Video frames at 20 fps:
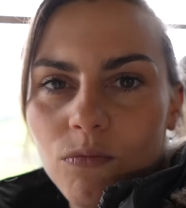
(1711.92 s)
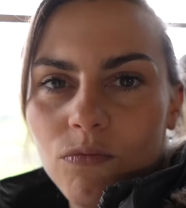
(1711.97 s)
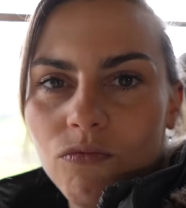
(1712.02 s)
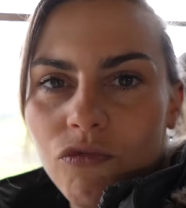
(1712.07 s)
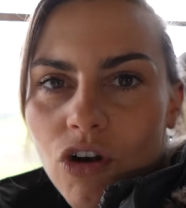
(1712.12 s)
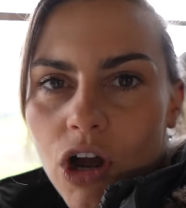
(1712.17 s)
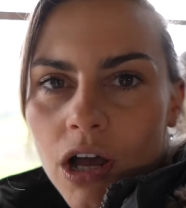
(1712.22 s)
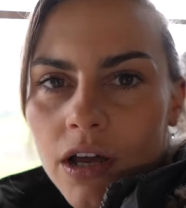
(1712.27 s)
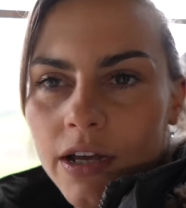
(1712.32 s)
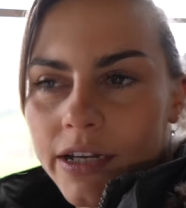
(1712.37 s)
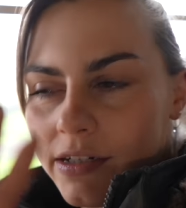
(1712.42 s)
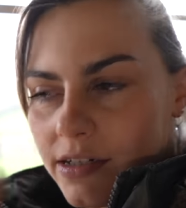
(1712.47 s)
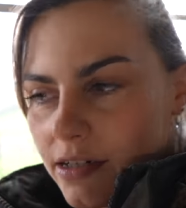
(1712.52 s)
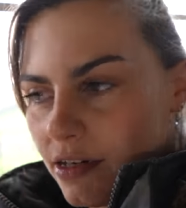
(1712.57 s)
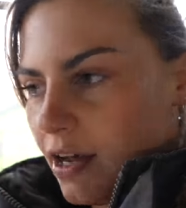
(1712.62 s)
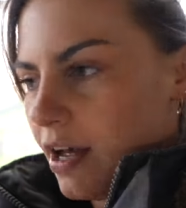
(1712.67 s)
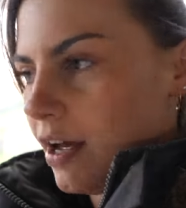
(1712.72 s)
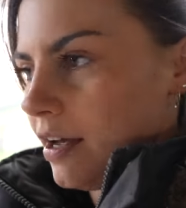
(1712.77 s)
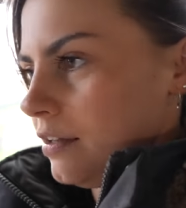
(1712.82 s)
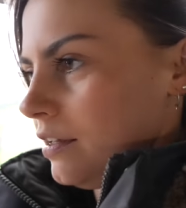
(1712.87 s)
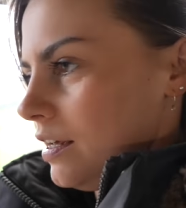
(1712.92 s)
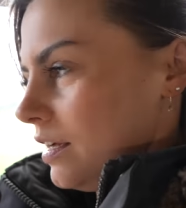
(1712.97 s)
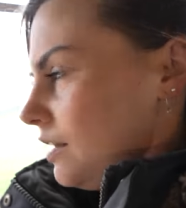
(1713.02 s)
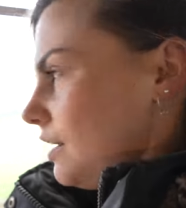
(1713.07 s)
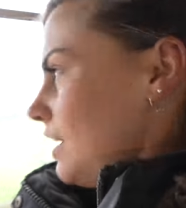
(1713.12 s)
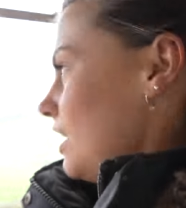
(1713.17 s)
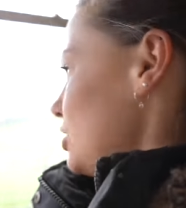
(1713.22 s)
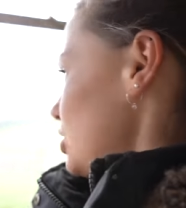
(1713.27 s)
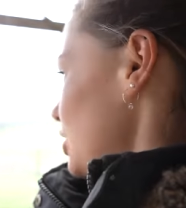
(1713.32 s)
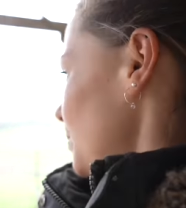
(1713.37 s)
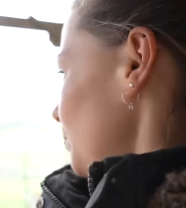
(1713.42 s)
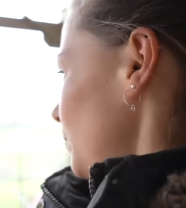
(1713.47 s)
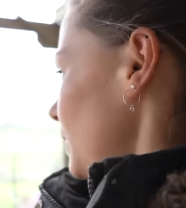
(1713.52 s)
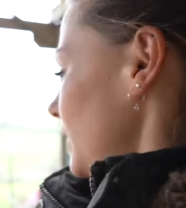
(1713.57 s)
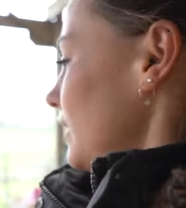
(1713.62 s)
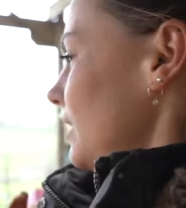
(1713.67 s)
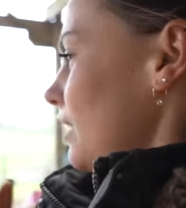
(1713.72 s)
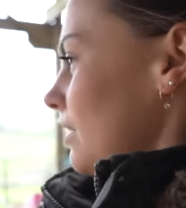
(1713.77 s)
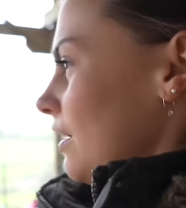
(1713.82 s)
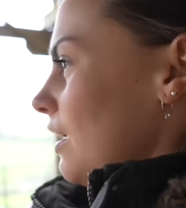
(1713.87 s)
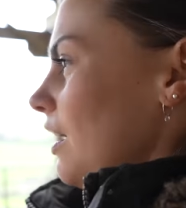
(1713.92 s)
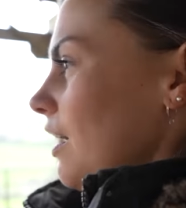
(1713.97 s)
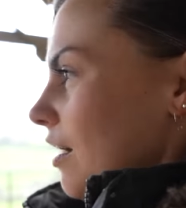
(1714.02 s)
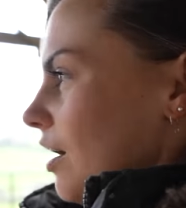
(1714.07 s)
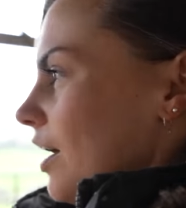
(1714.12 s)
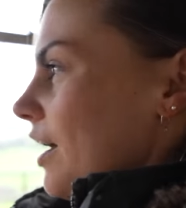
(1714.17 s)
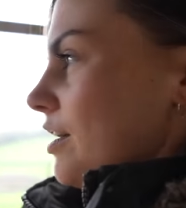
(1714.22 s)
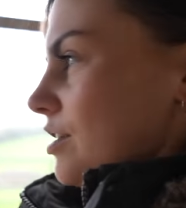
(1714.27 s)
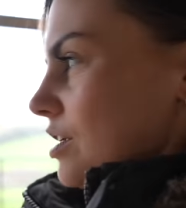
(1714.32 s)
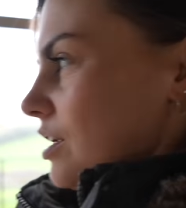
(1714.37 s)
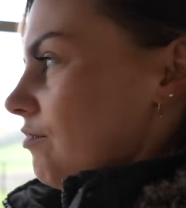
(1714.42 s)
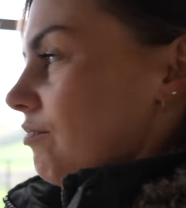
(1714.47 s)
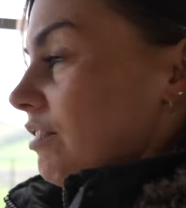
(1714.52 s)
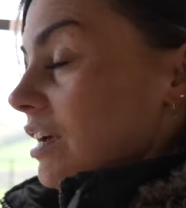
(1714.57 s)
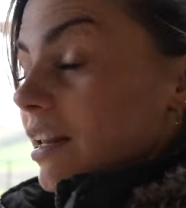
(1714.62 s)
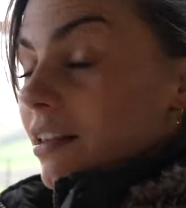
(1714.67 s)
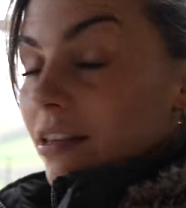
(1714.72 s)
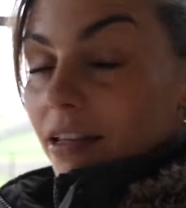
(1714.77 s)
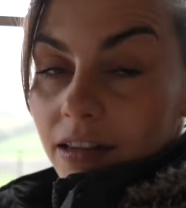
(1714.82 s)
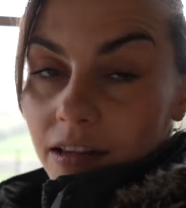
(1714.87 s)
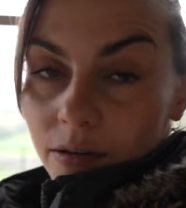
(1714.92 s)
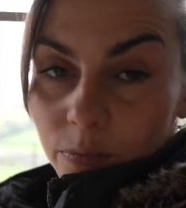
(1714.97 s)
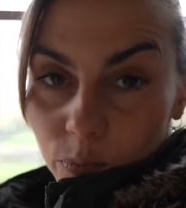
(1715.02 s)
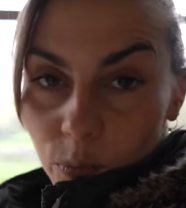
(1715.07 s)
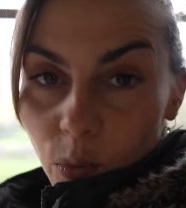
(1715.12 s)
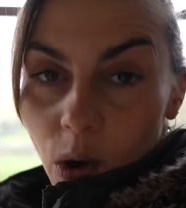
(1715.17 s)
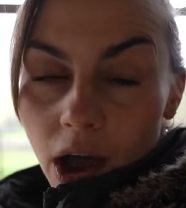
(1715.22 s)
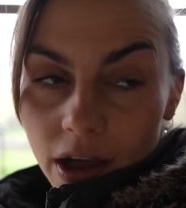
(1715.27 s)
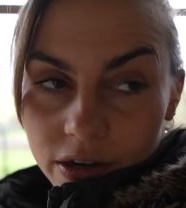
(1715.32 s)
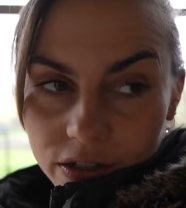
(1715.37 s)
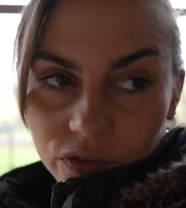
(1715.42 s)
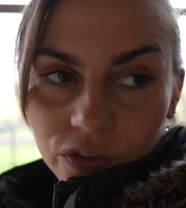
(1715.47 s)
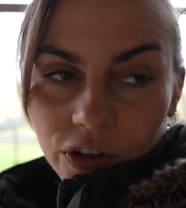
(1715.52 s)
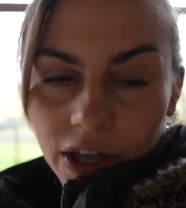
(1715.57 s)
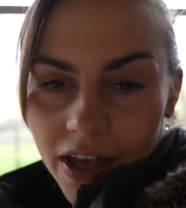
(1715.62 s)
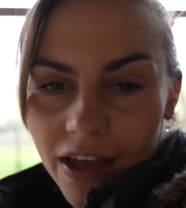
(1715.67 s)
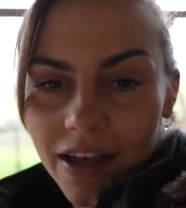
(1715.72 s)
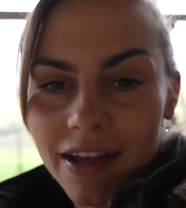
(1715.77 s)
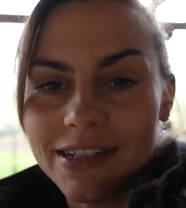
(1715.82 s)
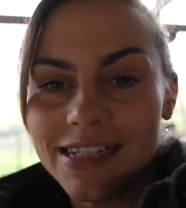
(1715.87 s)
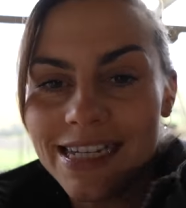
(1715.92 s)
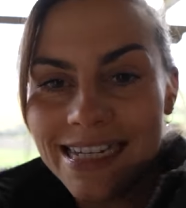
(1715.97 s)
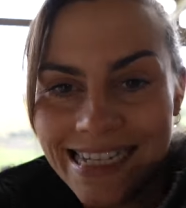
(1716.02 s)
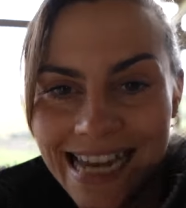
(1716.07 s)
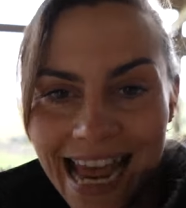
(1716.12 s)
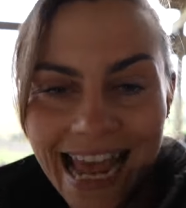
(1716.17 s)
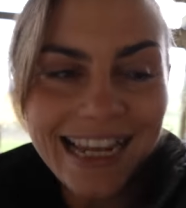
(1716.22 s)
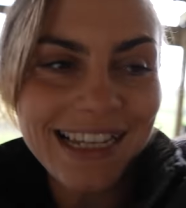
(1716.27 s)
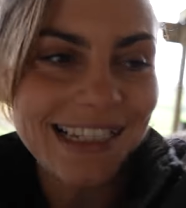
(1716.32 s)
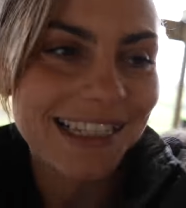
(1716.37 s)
ride, and then get jumping. And I actually really think that worked for her today.